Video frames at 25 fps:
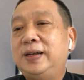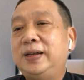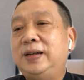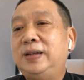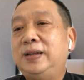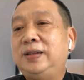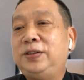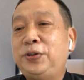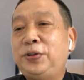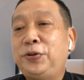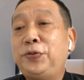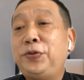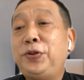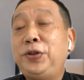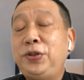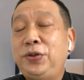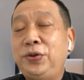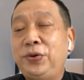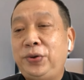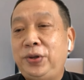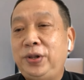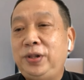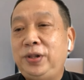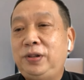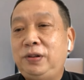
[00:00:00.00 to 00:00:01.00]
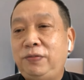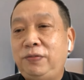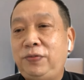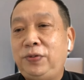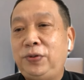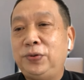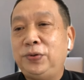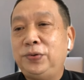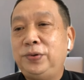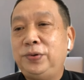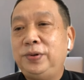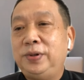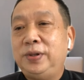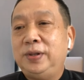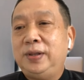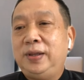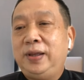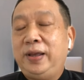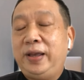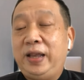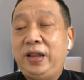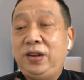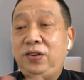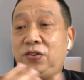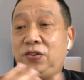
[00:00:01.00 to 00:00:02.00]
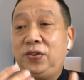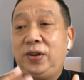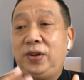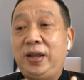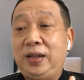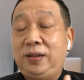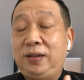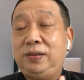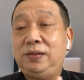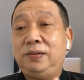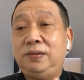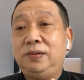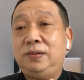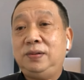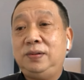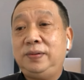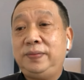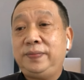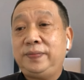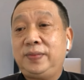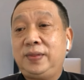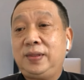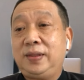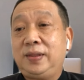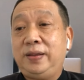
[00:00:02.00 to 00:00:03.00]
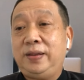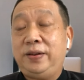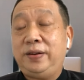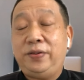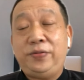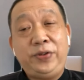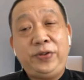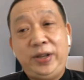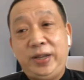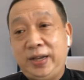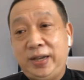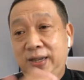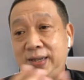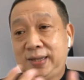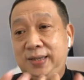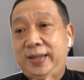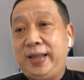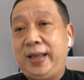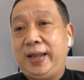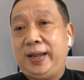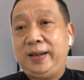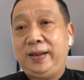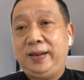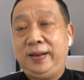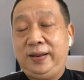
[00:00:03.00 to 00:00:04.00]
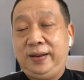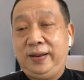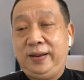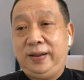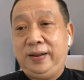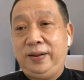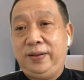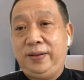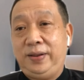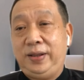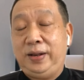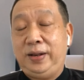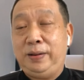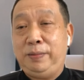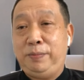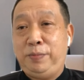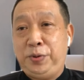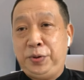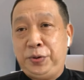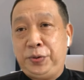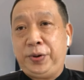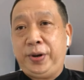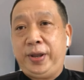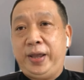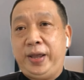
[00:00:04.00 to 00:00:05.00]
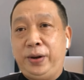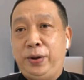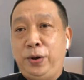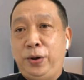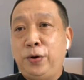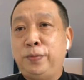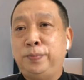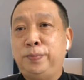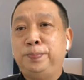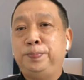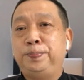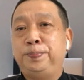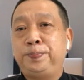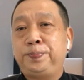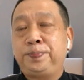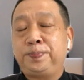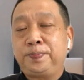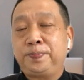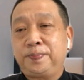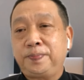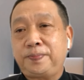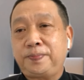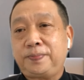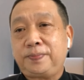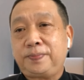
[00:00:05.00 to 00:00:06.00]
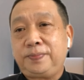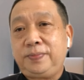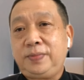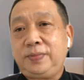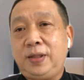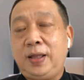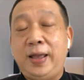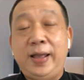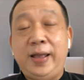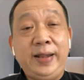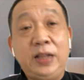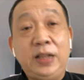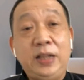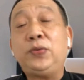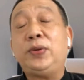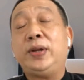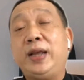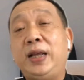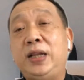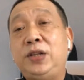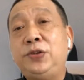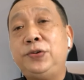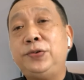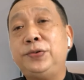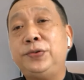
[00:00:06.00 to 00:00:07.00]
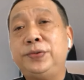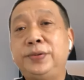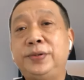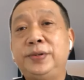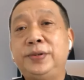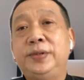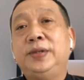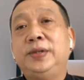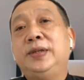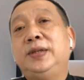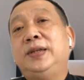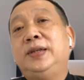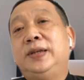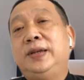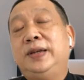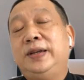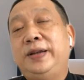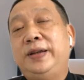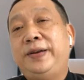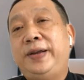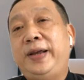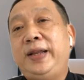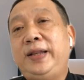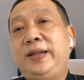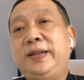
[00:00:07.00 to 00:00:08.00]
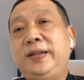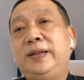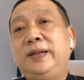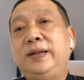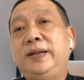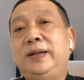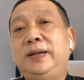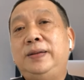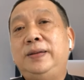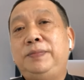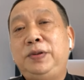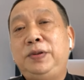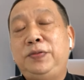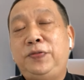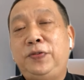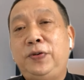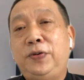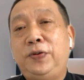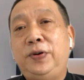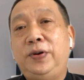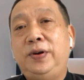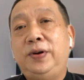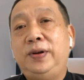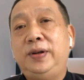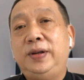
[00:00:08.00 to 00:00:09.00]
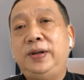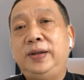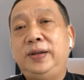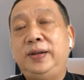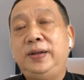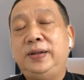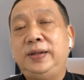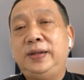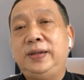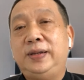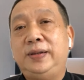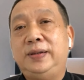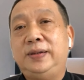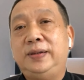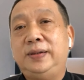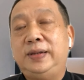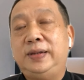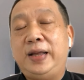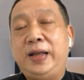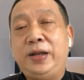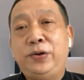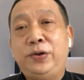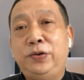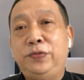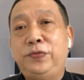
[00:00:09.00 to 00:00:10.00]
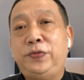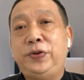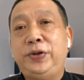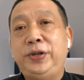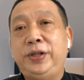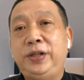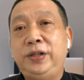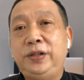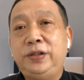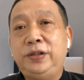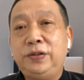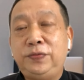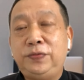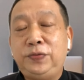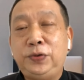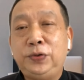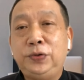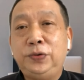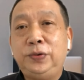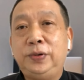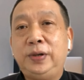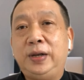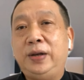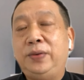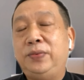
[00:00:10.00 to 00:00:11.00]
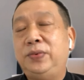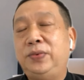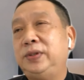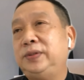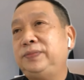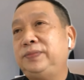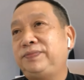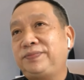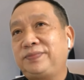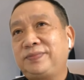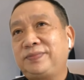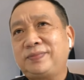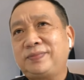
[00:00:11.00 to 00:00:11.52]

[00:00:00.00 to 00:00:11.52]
uh, during your interview and try to you know, rehearse that you know, in the mirror at home. And that's what I do, right? Uh, before uh, I go for an interview, I would